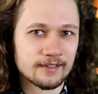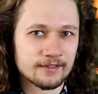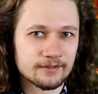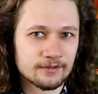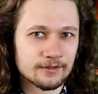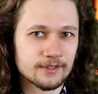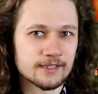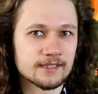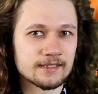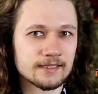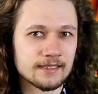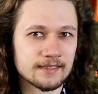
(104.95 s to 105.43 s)
to
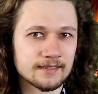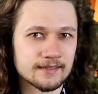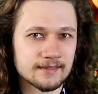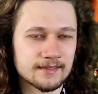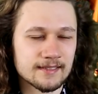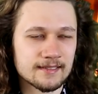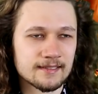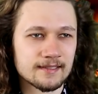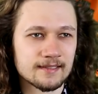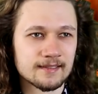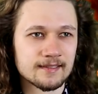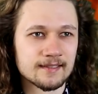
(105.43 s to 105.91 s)

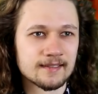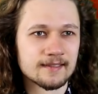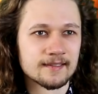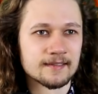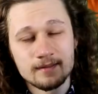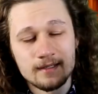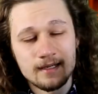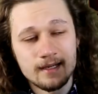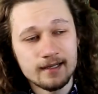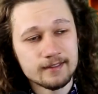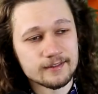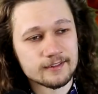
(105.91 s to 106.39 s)
exist.
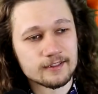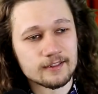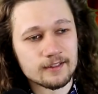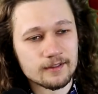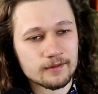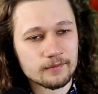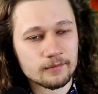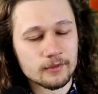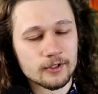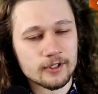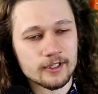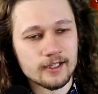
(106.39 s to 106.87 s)
I
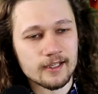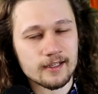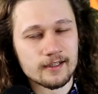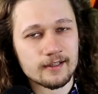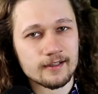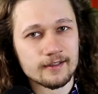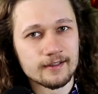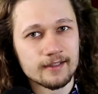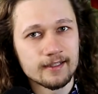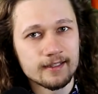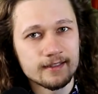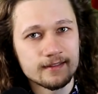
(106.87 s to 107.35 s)
started working
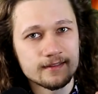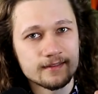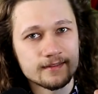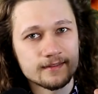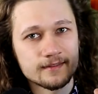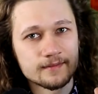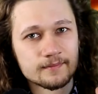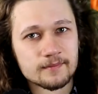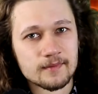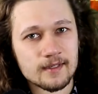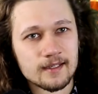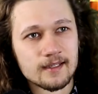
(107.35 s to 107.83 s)
on it.